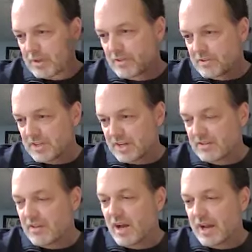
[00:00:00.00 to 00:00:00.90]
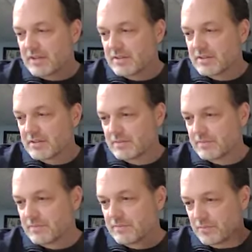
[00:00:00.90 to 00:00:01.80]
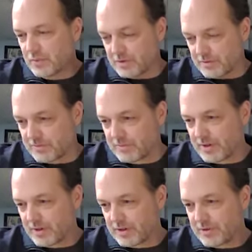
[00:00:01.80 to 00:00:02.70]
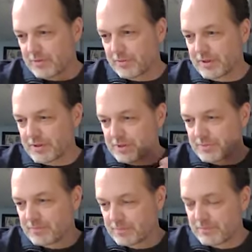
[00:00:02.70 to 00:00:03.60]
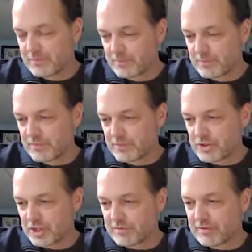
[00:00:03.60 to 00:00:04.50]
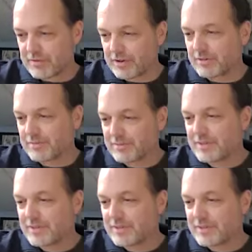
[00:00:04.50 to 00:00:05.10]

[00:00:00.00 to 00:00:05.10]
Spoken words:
the second line, where you're playing the shuffle feel,